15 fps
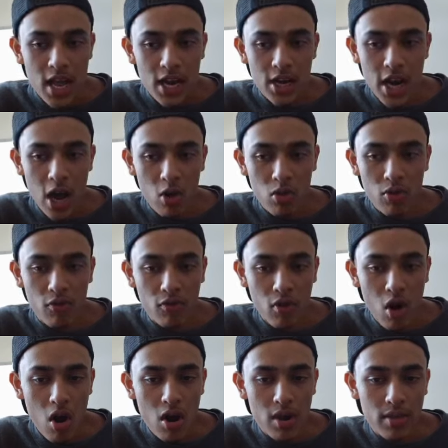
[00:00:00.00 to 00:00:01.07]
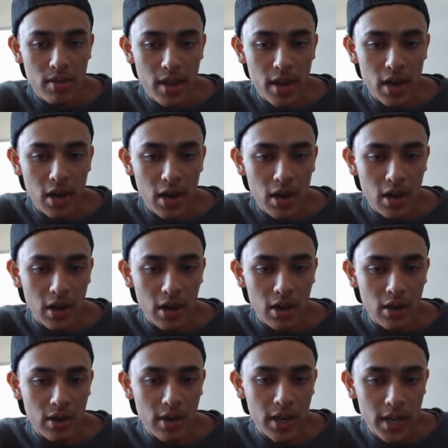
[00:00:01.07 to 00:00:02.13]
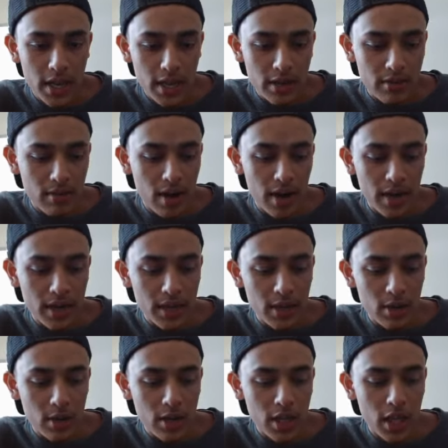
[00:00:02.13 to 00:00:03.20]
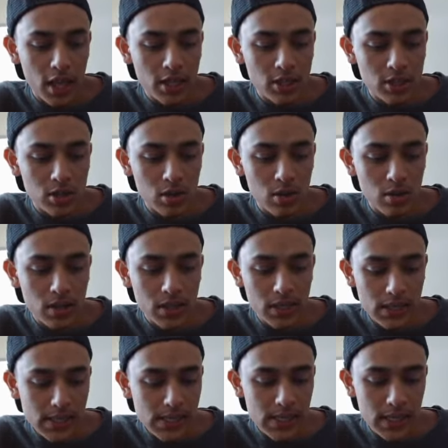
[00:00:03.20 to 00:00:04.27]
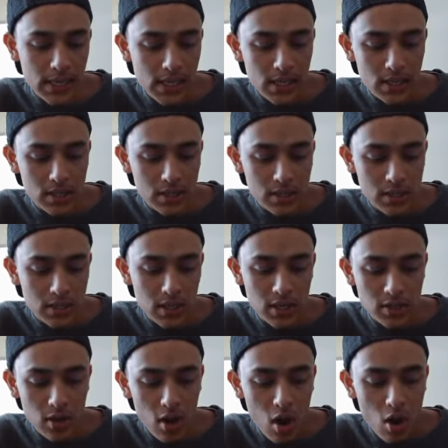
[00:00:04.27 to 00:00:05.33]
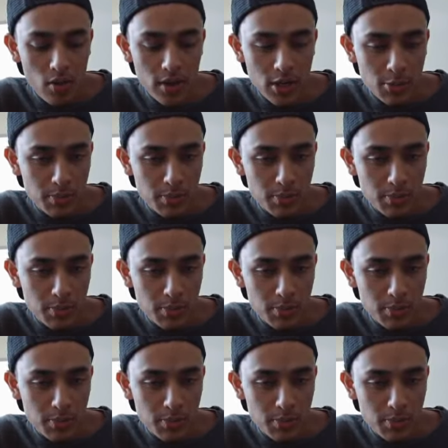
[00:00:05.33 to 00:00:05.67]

Now the frog there, right, is is is already